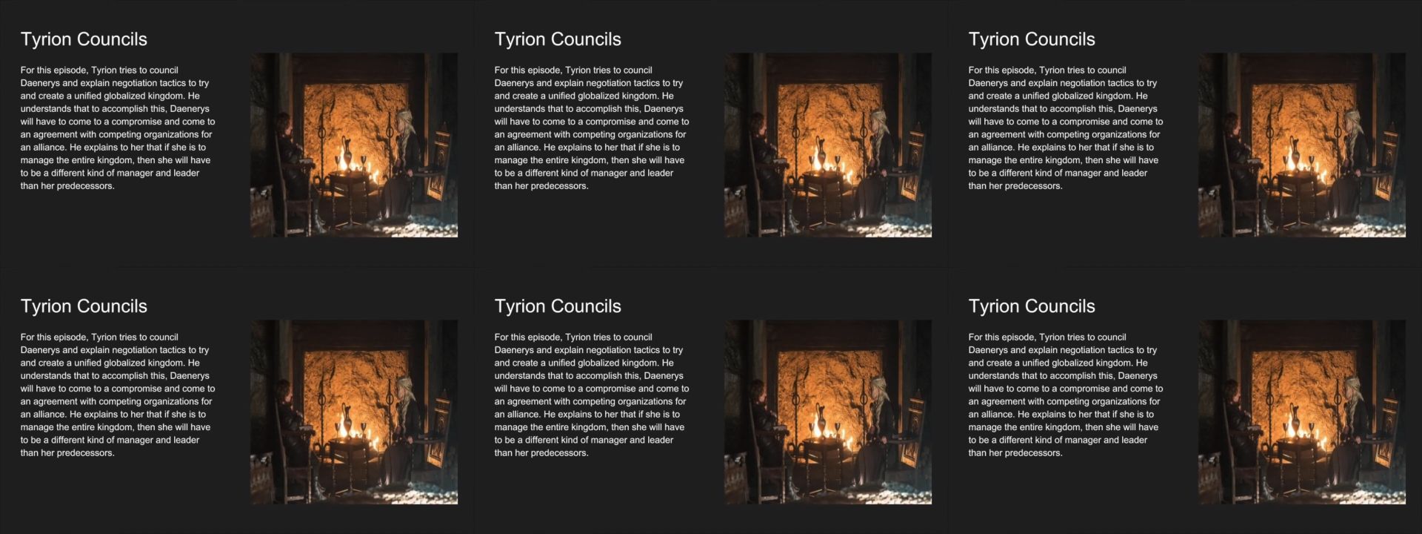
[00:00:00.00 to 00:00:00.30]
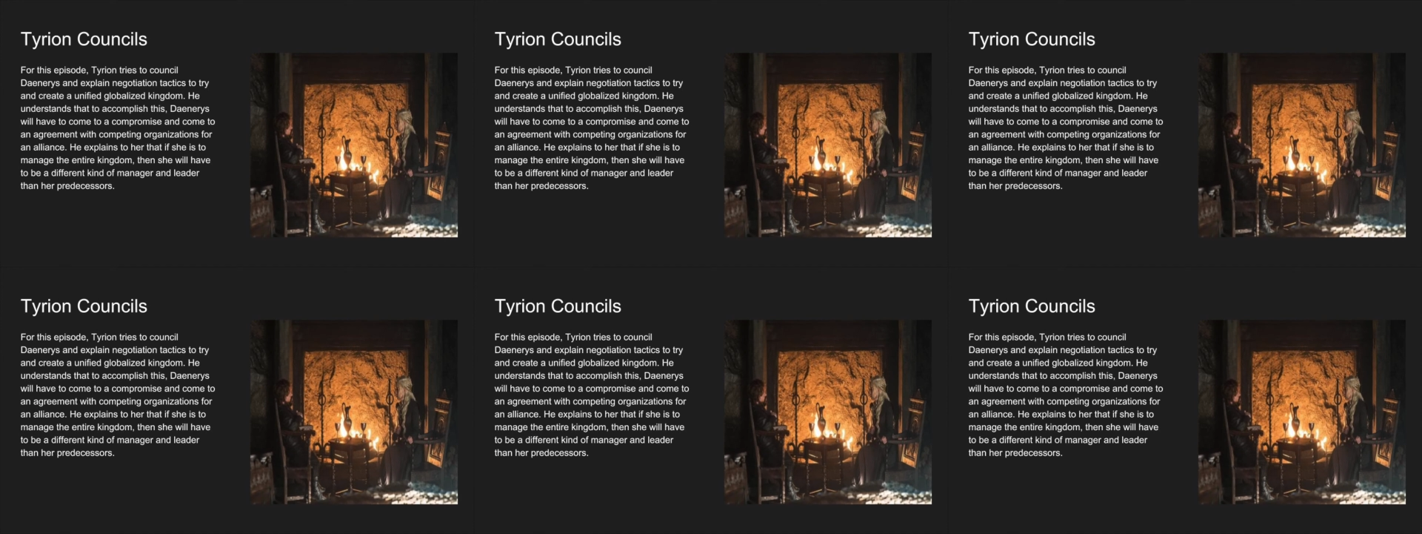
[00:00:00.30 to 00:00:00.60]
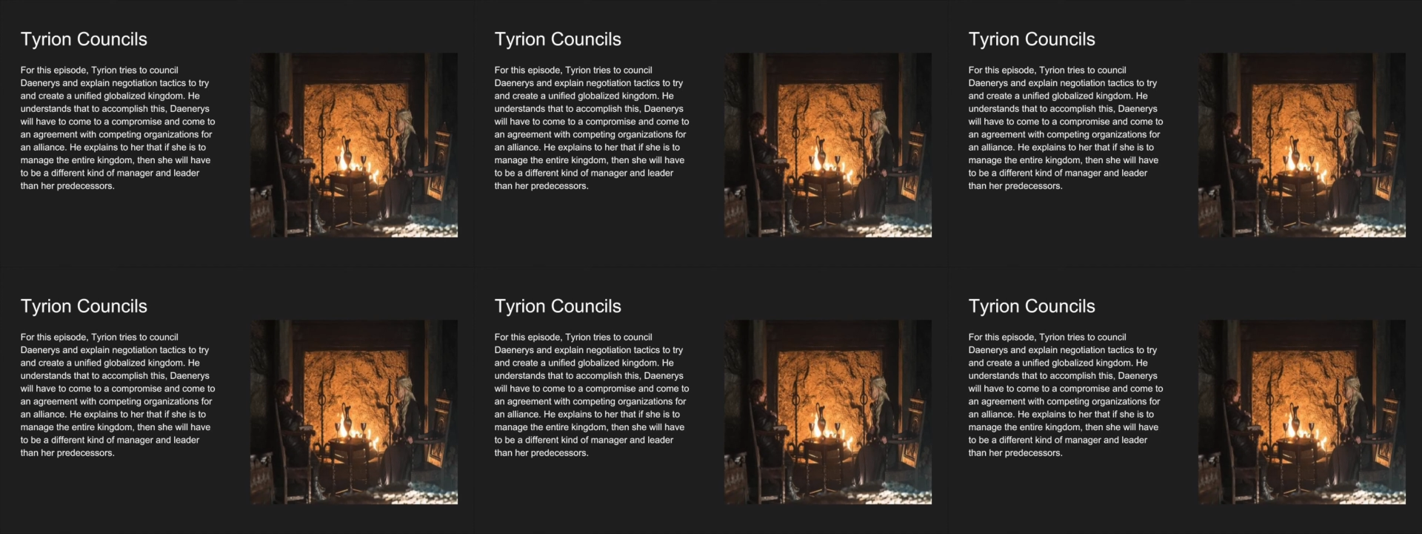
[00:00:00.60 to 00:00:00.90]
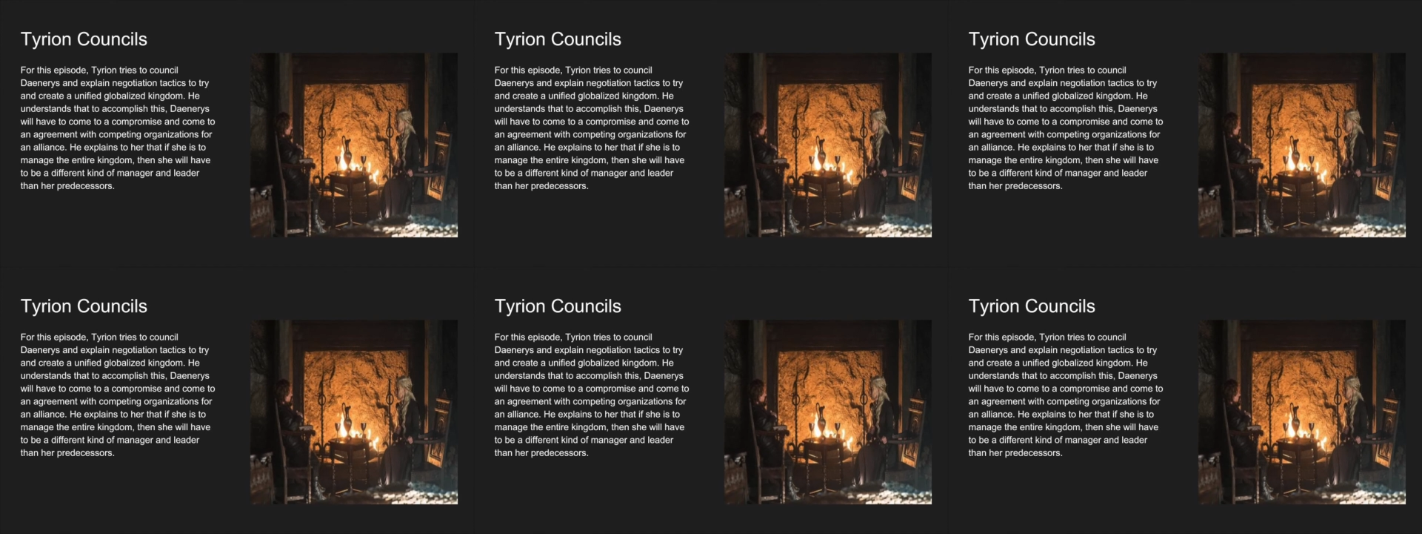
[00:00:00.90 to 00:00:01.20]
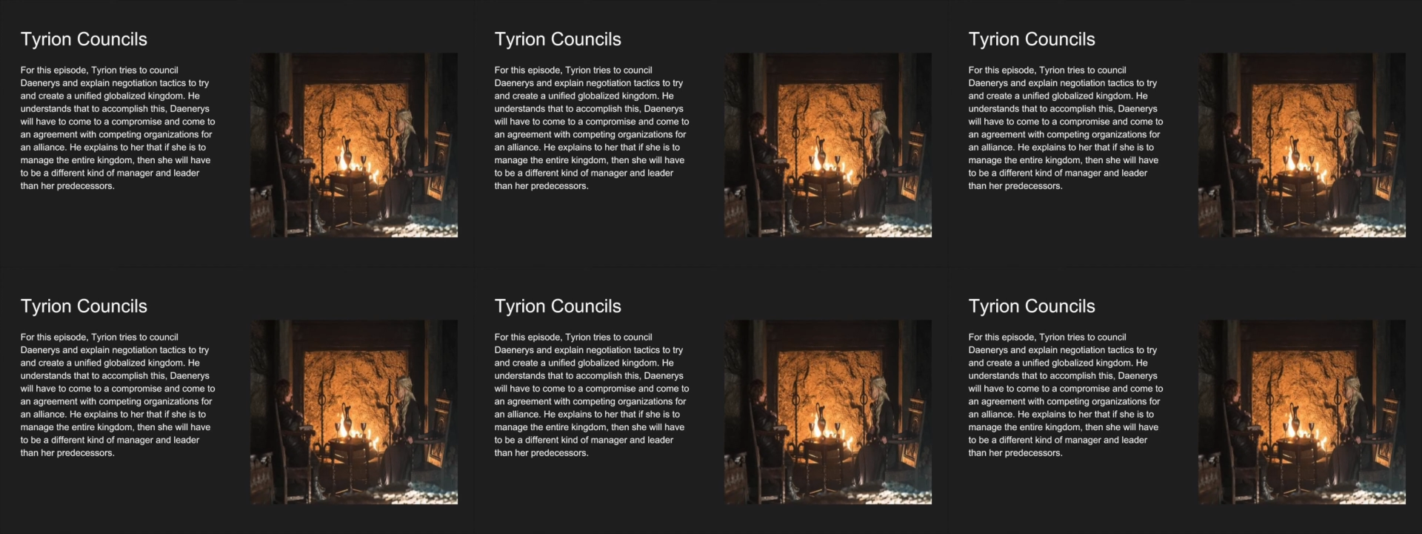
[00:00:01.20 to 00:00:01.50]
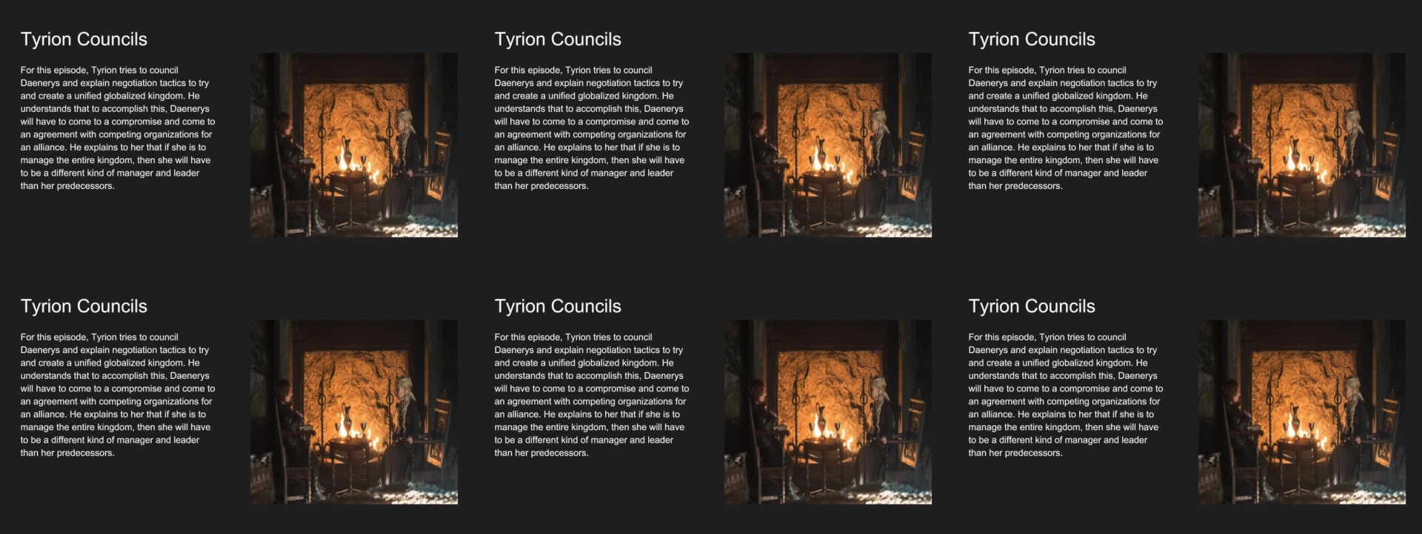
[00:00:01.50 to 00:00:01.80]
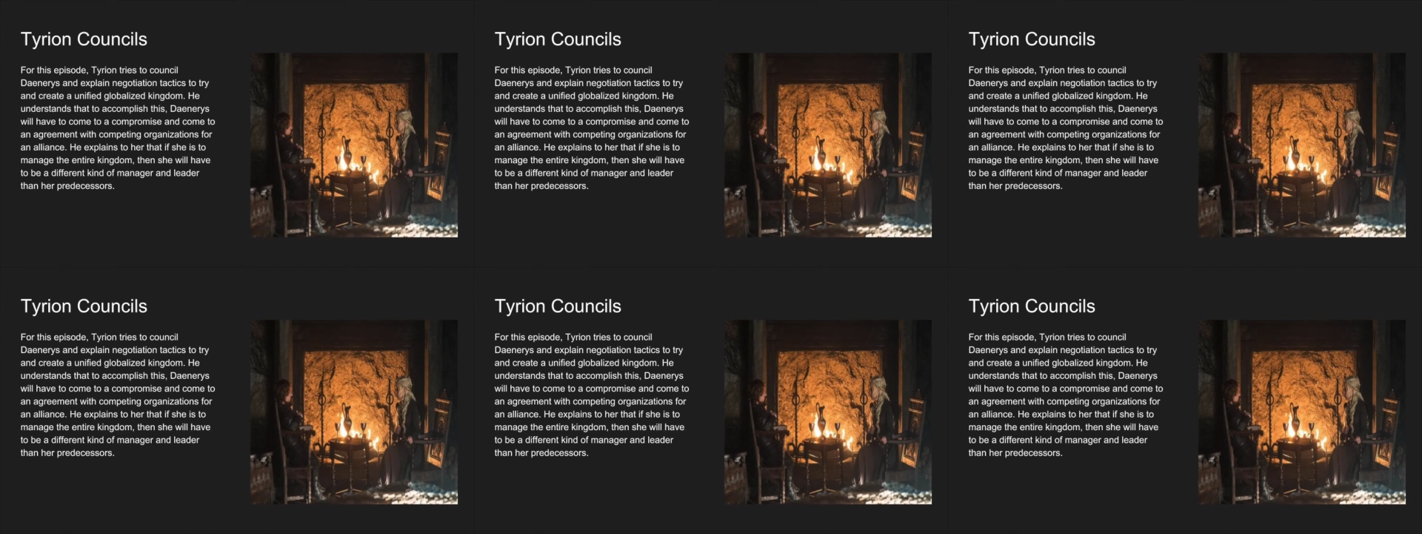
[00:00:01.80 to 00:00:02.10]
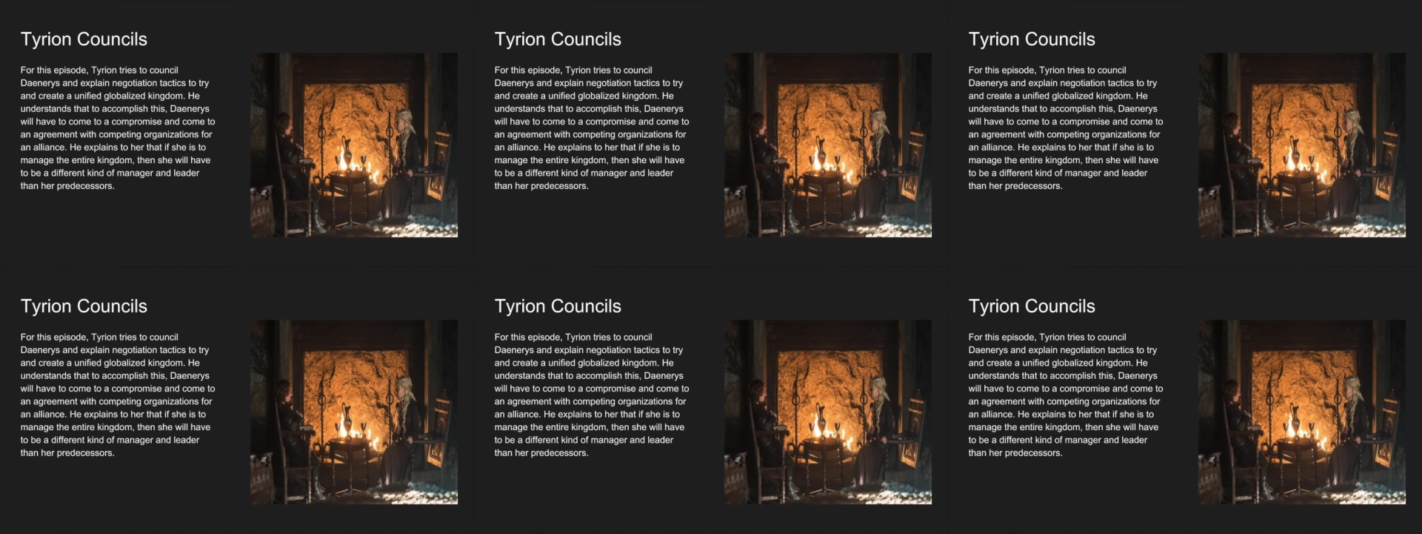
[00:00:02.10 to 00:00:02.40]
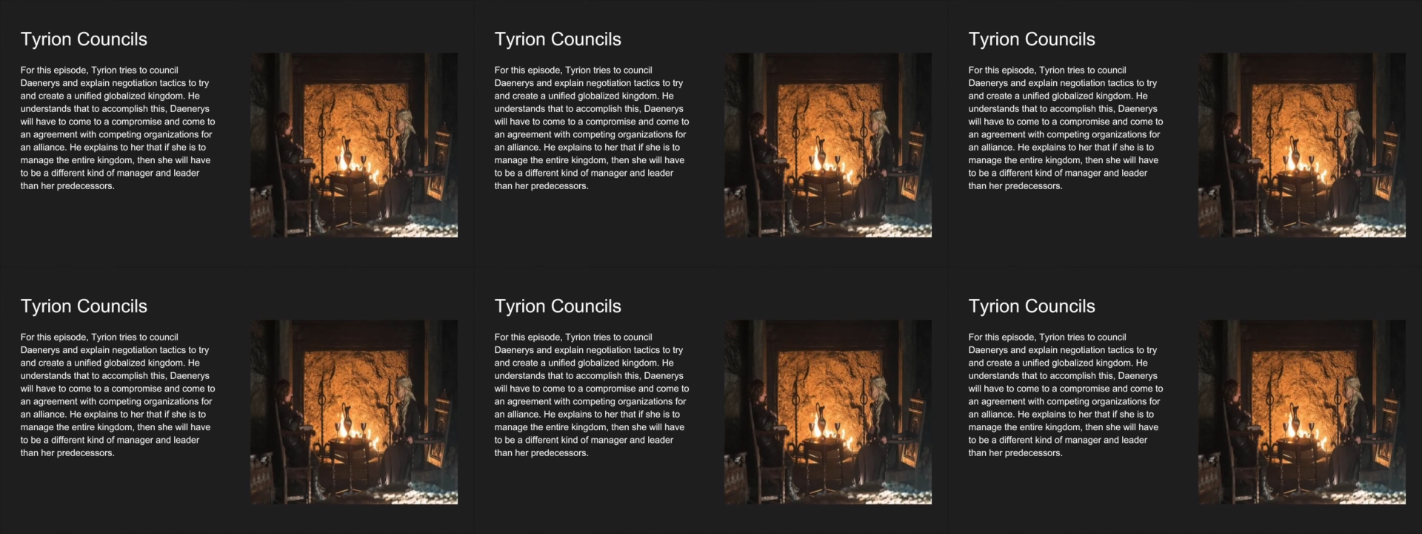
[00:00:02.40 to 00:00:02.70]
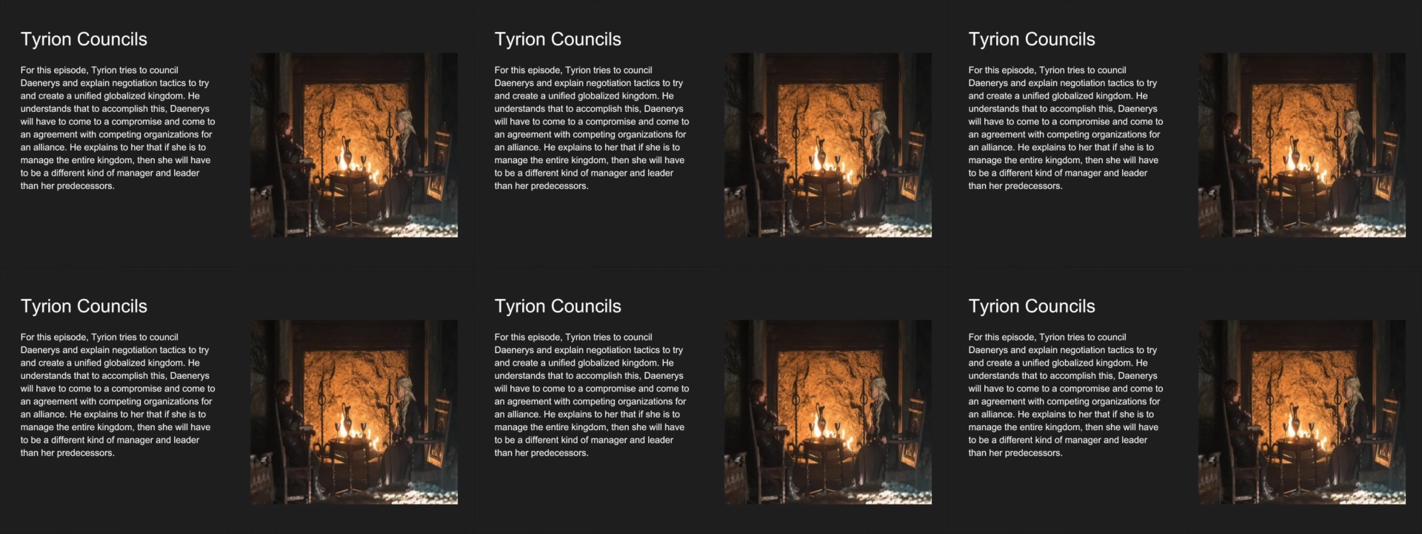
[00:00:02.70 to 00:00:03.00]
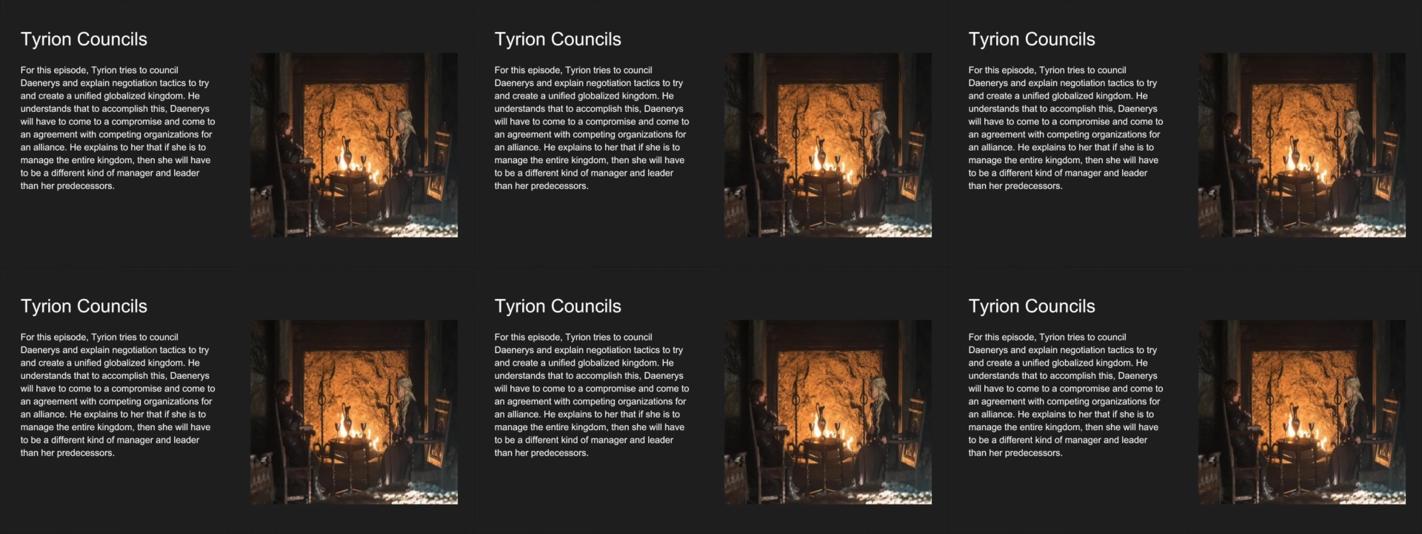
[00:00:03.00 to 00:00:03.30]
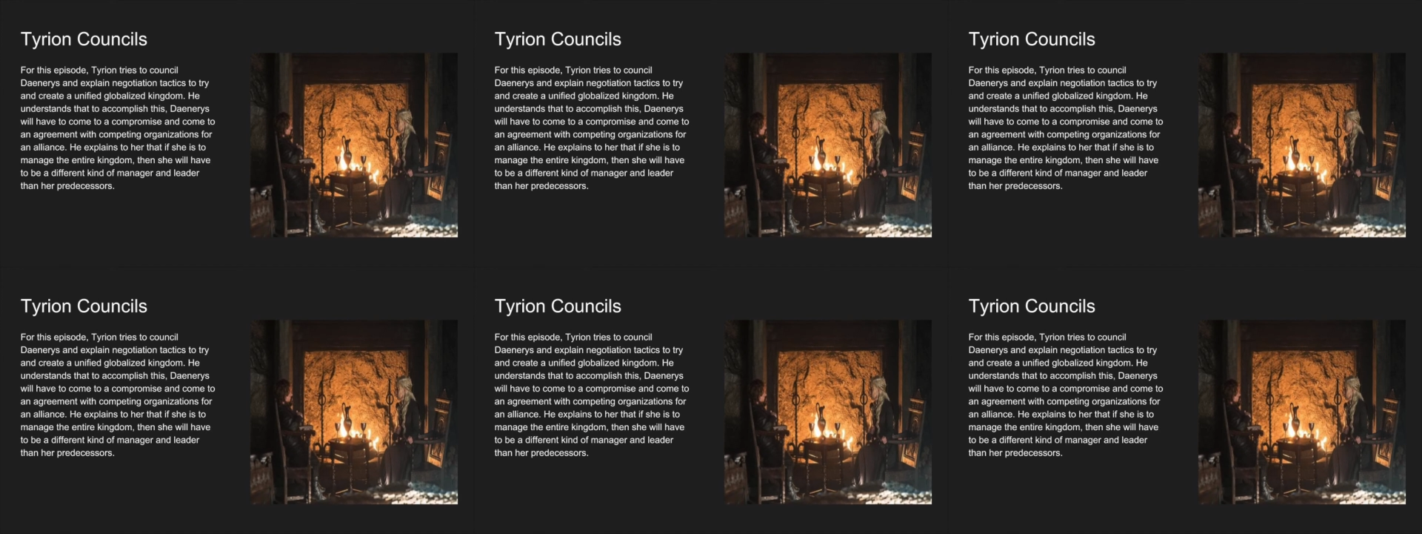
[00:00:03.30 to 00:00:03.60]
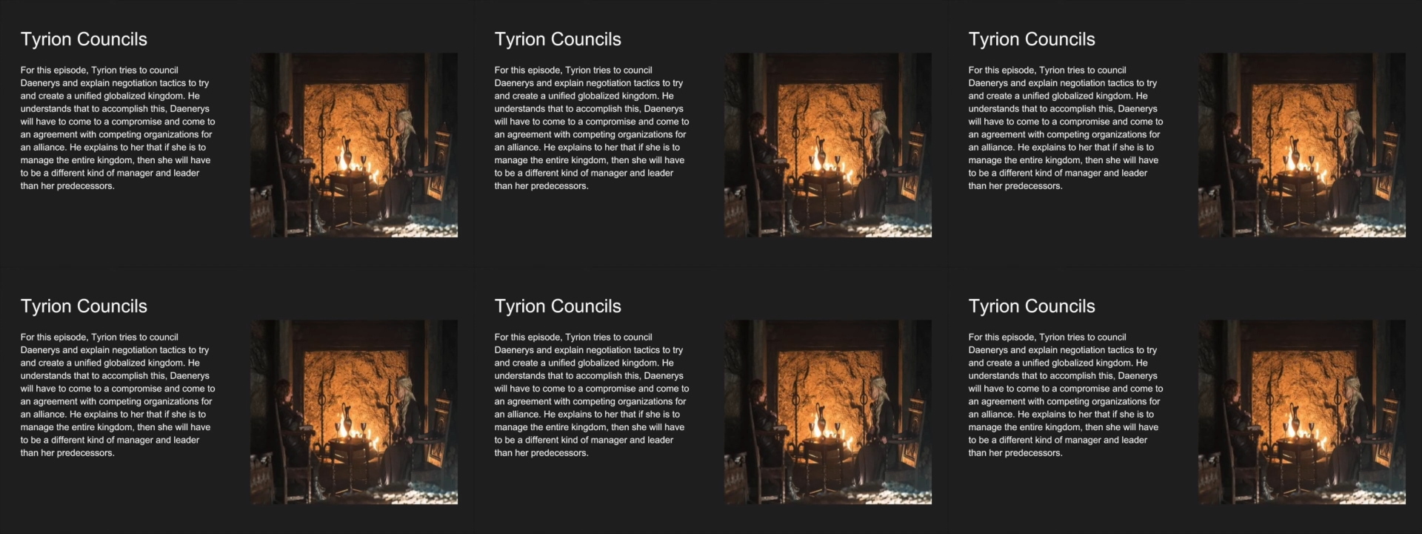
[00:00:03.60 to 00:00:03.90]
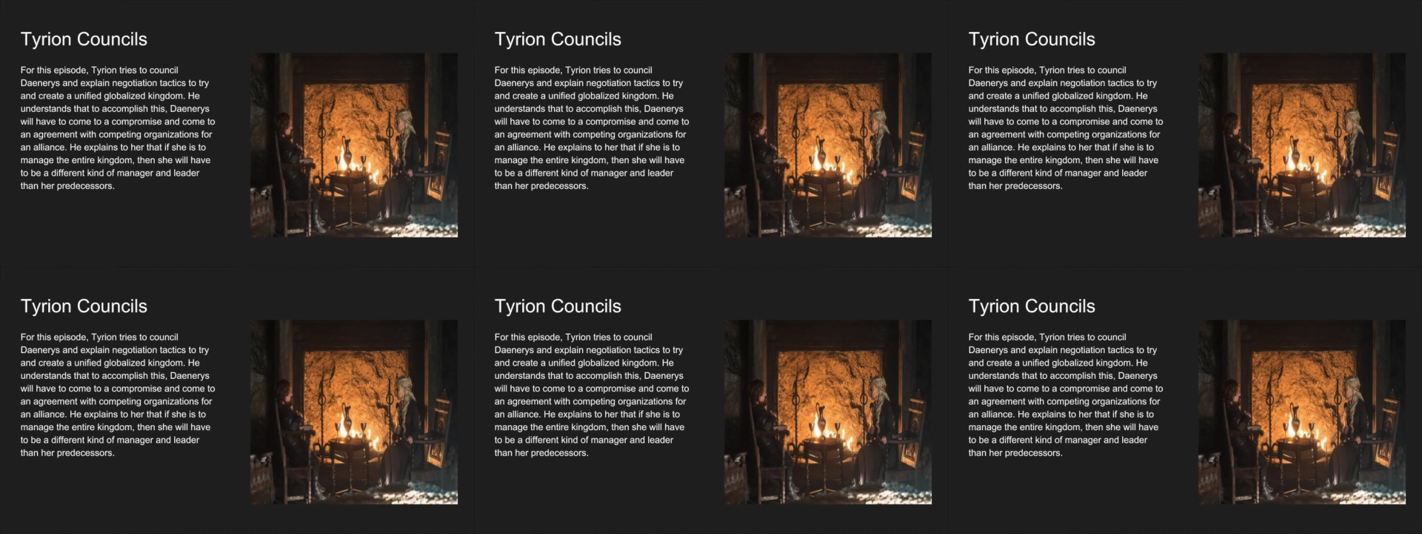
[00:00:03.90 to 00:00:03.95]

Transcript: [unreadable: no face in view]